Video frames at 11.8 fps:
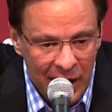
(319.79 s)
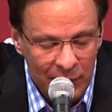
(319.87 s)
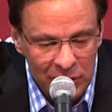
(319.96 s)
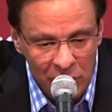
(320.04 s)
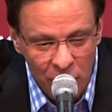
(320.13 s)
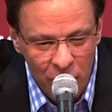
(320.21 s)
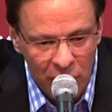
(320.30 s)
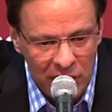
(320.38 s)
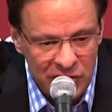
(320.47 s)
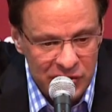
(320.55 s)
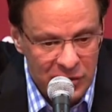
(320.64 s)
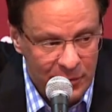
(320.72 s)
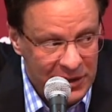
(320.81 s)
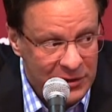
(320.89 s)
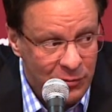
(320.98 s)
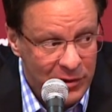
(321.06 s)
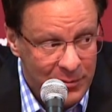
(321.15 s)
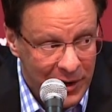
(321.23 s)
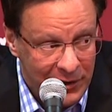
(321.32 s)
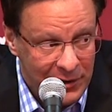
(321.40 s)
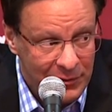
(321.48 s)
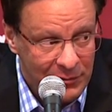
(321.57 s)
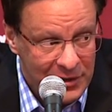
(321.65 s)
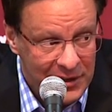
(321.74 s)
I'm a little more concerned about the
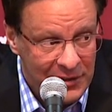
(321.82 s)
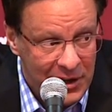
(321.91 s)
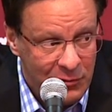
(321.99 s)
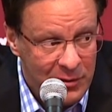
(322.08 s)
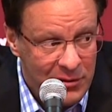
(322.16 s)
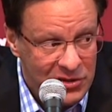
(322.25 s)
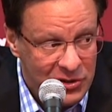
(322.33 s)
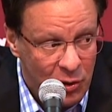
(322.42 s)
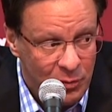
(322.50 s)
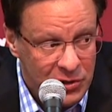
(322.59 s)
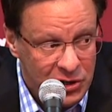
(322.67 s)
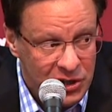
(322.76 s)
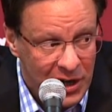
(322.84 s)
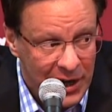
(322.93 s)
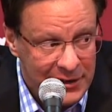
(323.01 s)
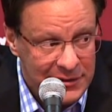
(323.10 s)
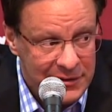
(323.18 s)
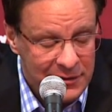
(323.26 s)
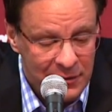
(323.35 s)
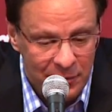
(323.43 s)
rebounding because I think we missed open shots.